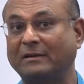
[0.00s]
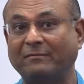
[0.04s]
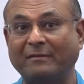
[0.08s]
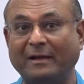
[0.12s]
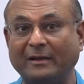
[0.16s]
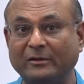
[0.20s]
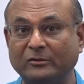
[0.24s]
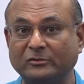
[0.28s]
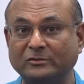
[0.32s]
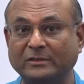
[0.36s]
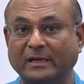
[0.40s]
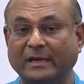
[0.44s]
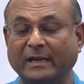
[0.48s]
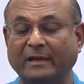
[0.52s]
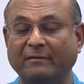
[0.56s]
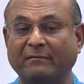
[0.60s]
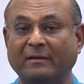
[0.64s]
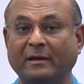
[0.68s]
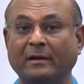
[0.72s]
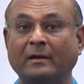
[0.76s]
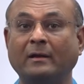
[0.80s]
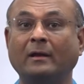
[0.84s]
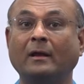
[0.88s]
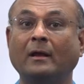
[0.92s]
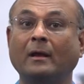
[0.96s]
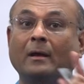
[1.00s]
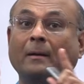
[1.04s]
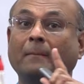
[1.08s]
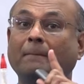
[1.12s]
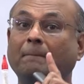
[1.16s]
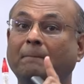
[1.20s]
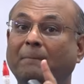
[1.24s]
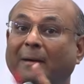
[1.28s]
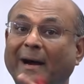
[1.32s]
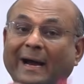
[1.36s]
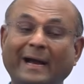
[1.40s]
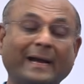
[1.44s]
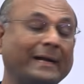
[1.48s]
values are given,
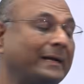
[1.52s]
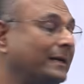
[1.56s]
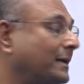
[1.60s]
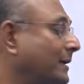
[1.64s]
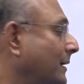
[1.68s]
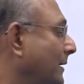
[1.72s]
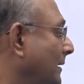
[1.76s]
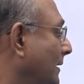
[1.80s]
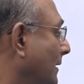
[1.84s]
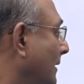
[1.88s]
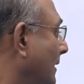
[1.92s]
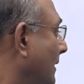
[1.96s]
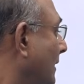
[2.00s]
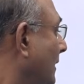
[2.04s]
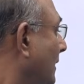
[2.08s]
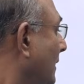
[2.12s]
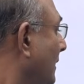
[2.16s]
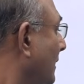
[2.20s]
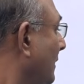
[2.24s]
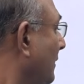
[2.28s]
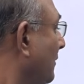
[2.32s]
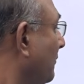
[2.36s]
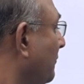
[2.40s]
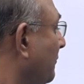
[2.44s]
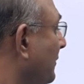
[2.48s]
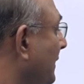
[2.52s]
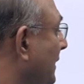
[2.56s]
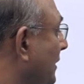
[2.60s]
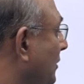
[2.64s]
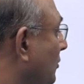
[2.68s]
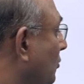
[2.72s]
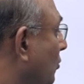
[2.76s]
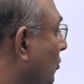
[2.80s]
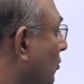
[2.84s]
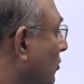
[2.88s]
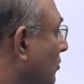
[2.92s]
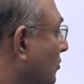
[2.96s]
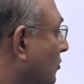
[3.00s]
but we
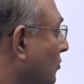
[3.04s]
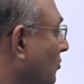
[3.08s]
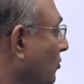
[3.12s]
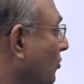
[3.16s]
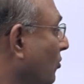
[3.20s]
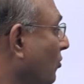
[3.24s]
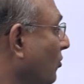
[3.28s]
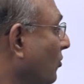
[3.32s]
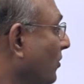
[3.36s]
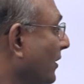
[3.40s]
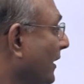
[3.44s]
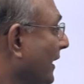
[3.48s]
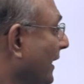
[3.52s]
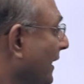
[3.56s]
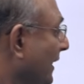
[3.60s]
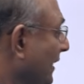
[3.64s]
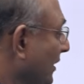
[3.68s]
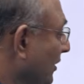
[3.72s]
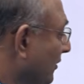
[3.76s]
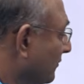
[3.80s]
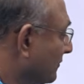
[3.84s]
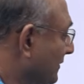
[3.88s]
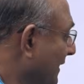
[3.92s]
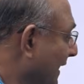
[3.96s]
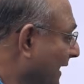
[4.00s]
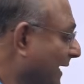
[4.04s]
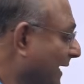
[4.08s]
don't know any of the